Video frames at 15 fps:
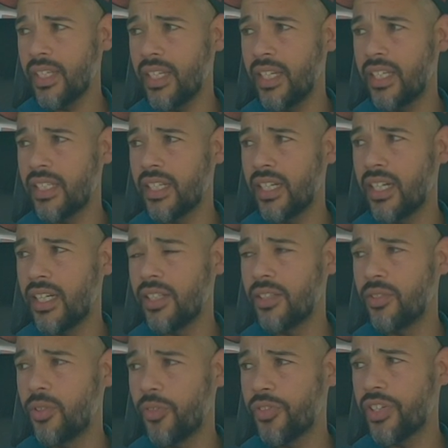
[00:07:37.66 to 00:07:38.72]
in uh,
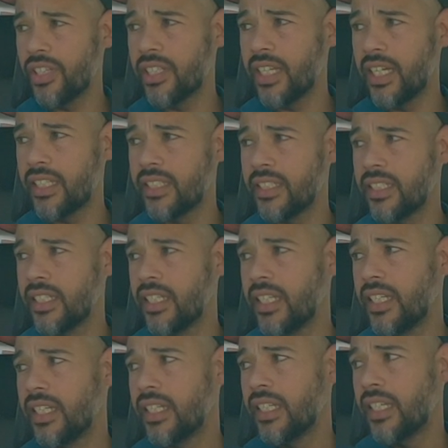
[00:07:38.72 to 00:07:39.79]
North Carolina
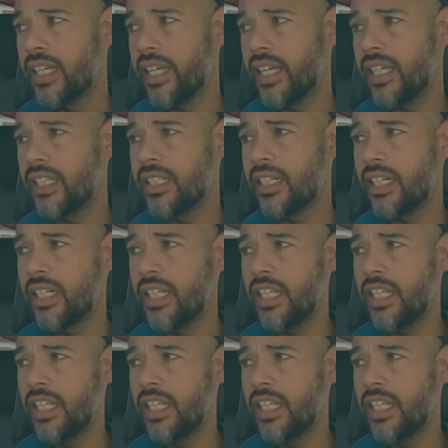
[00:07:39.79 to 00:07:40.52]
and uh,